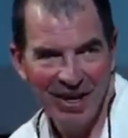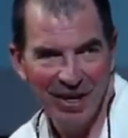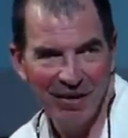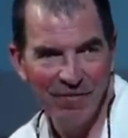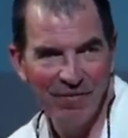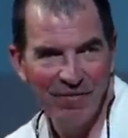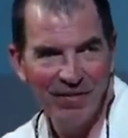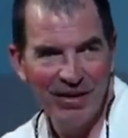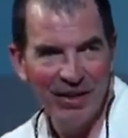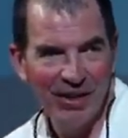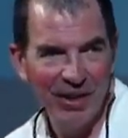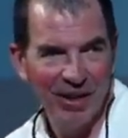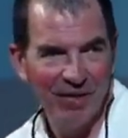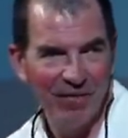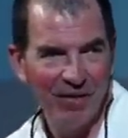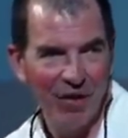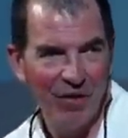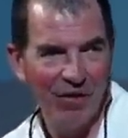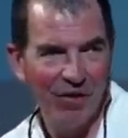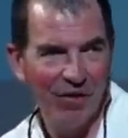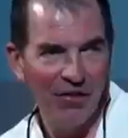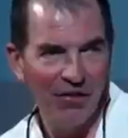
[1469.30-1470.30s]
Our feeling
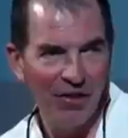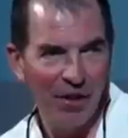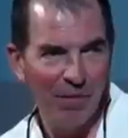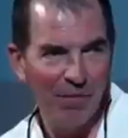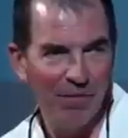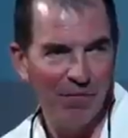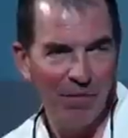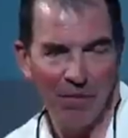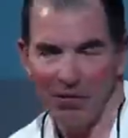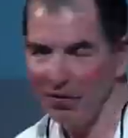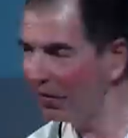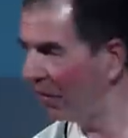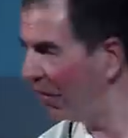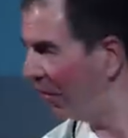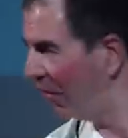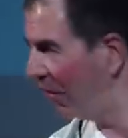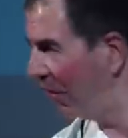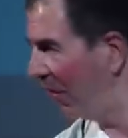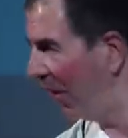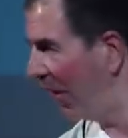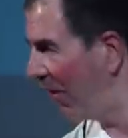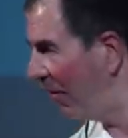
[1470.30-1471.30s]
of ownership for
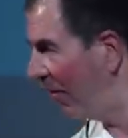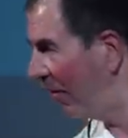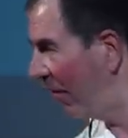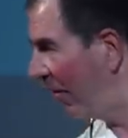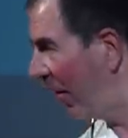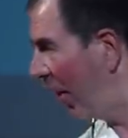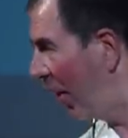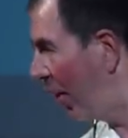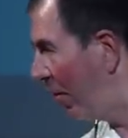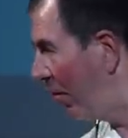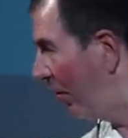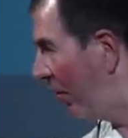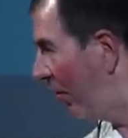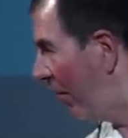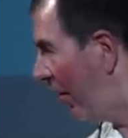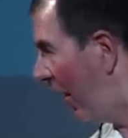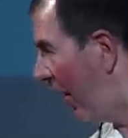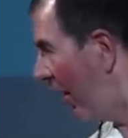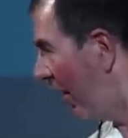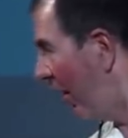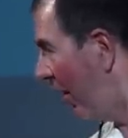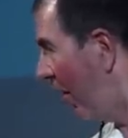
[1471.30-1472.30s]
situations comes
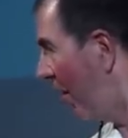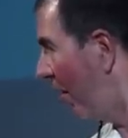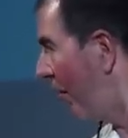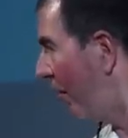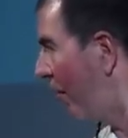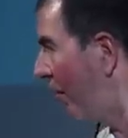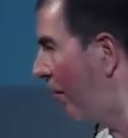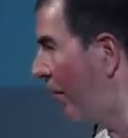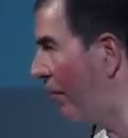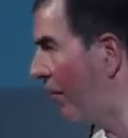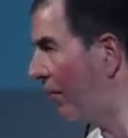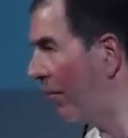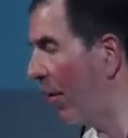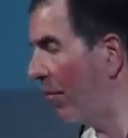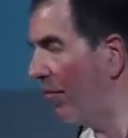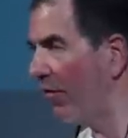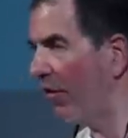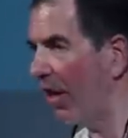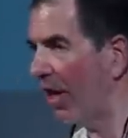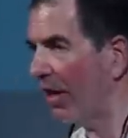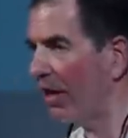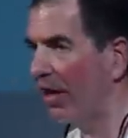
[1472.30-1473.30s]
and goes. So it's
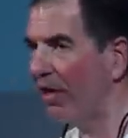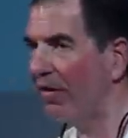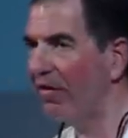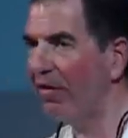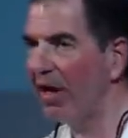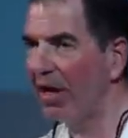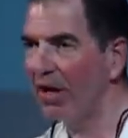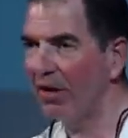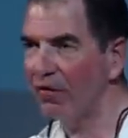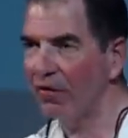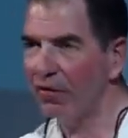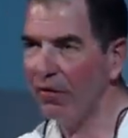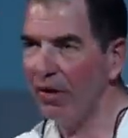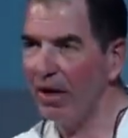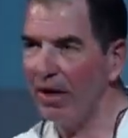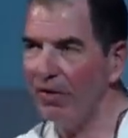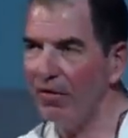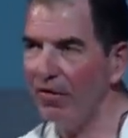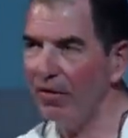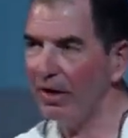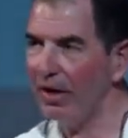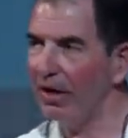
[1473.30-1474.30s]
subjective and it's
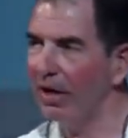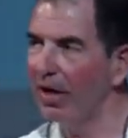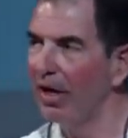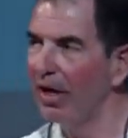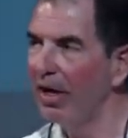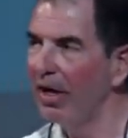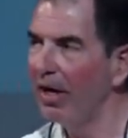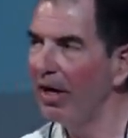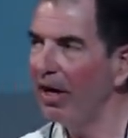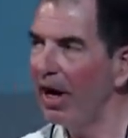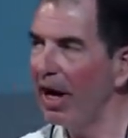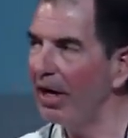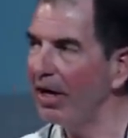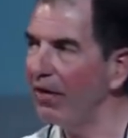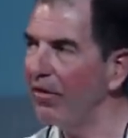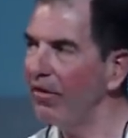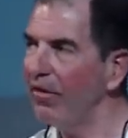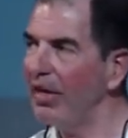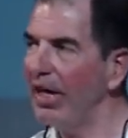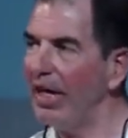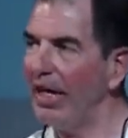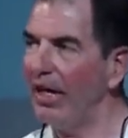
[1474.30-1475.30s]
transient and
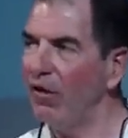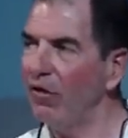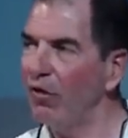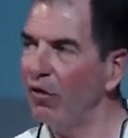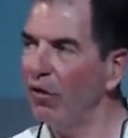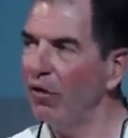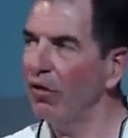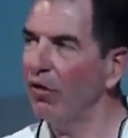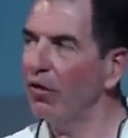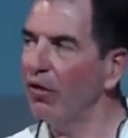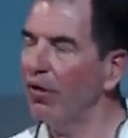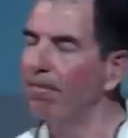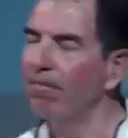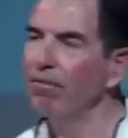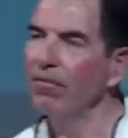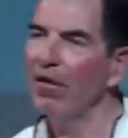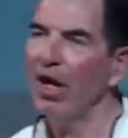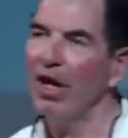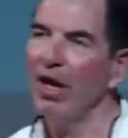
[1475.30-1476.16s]
it's internal.